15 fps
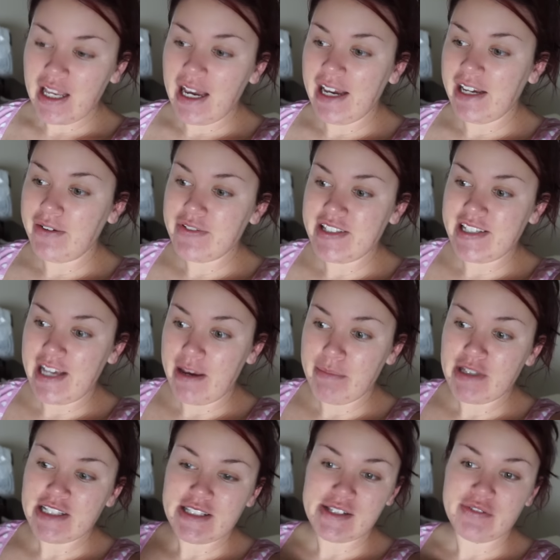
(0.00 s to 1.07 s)
I have
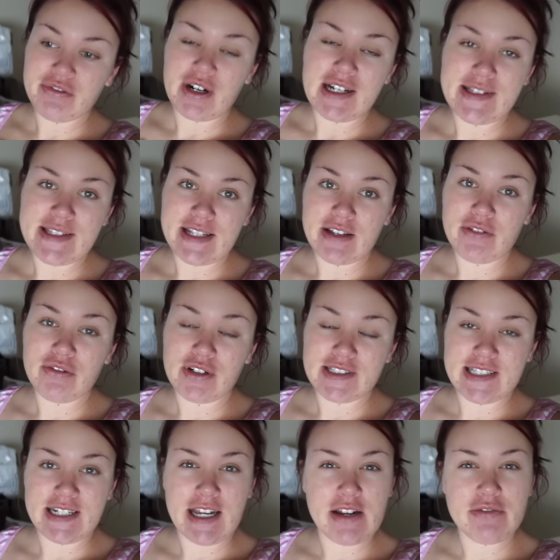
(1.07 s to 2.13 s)
salmon defrosting for
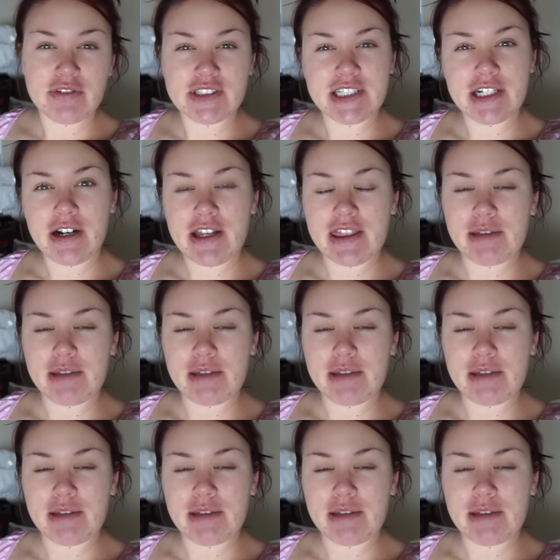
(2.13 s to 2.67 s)
tonight for dinner. I